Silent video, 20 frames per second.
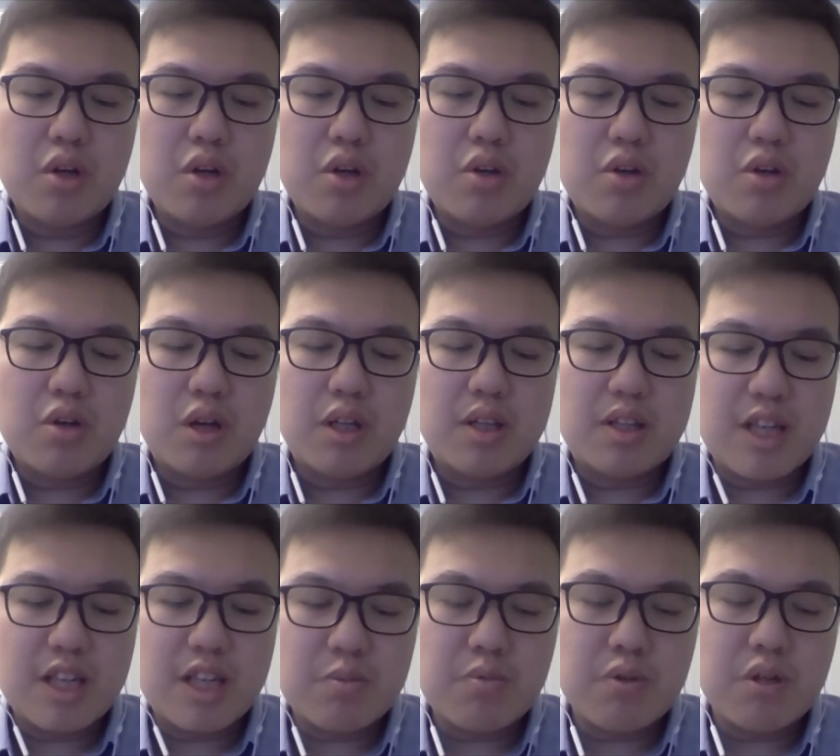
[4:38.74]
are
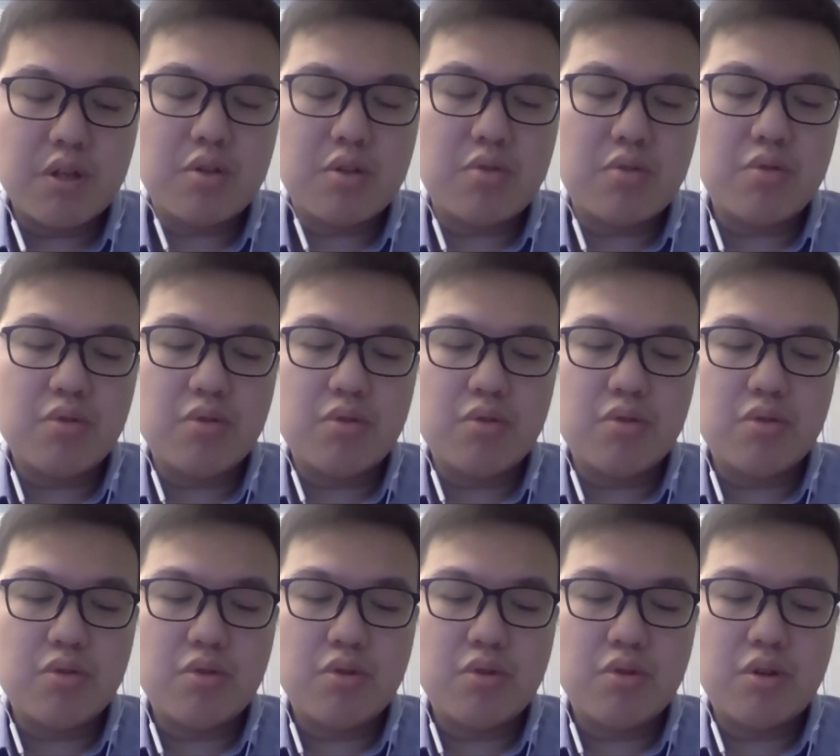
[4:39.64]
desperate
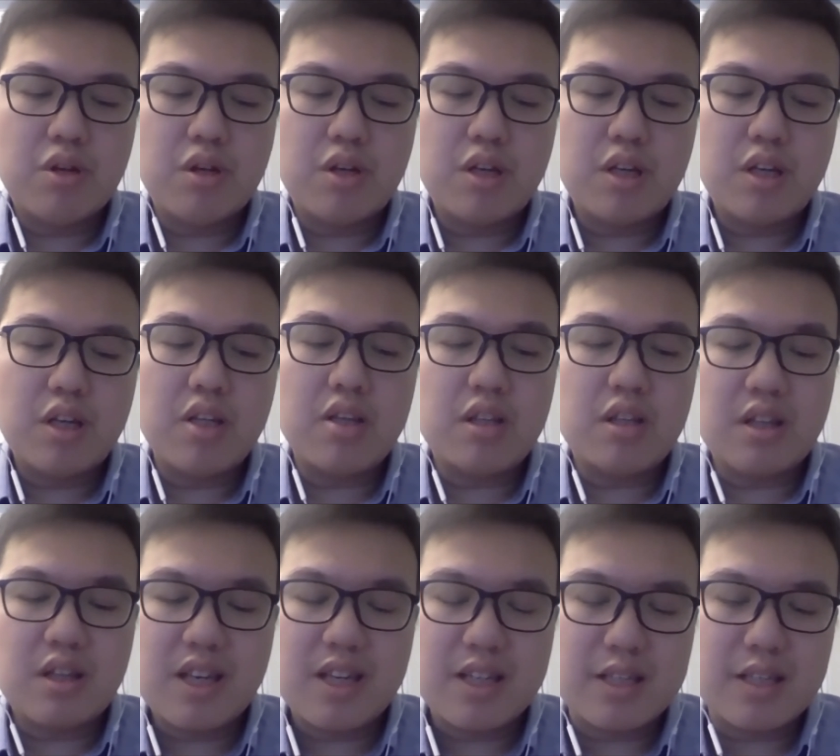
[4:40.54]
to hit the
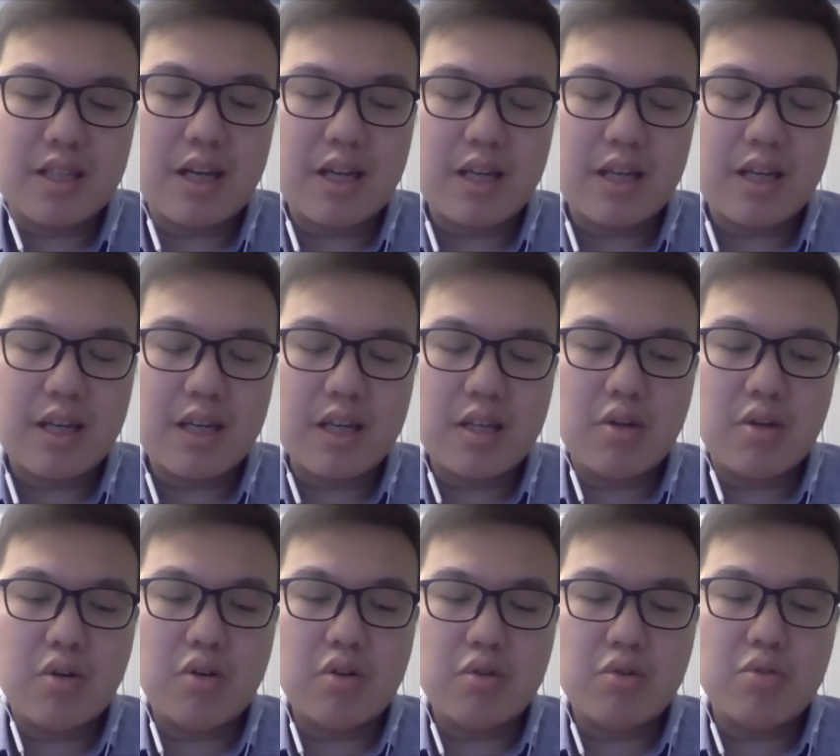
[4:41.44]
next target
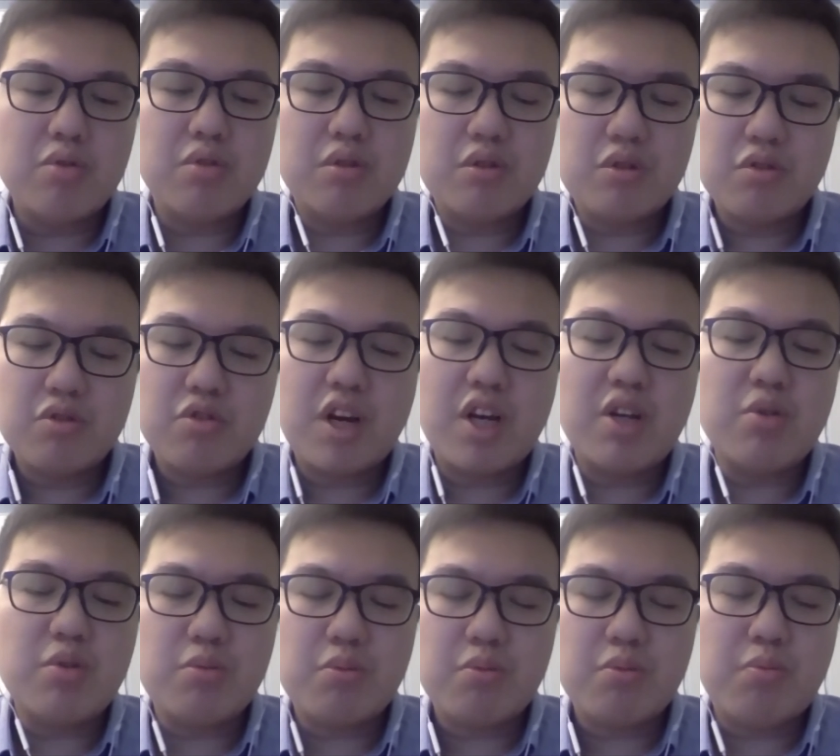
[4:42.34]
or try
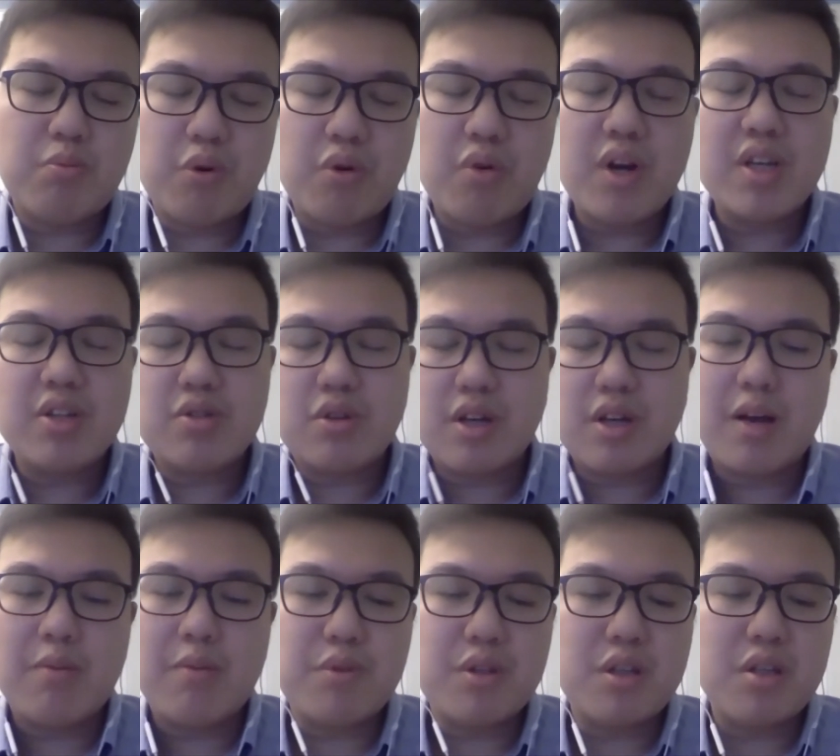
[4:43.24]
to progress your
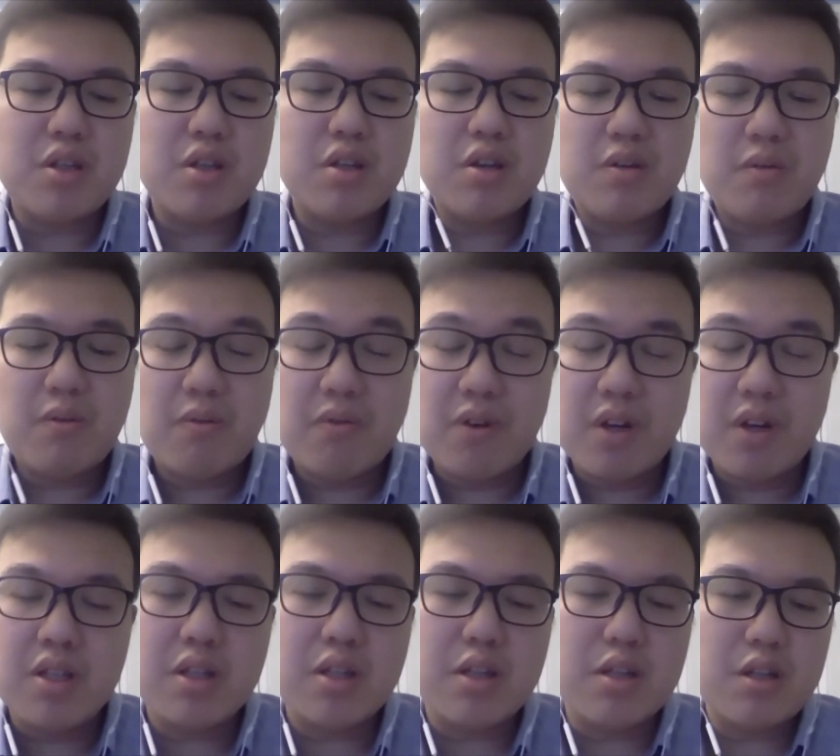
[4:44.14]
company
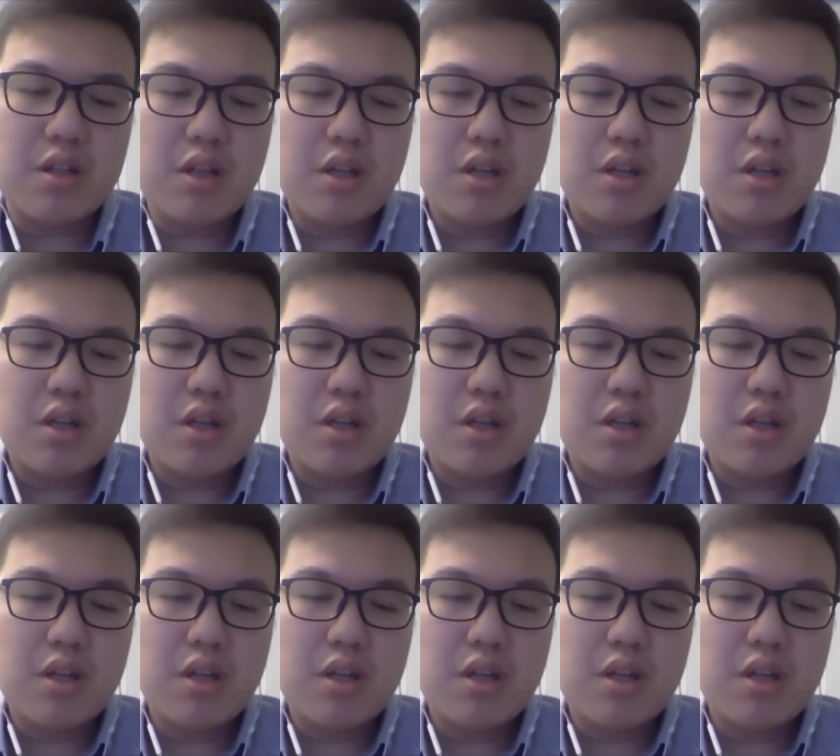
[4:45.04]
further,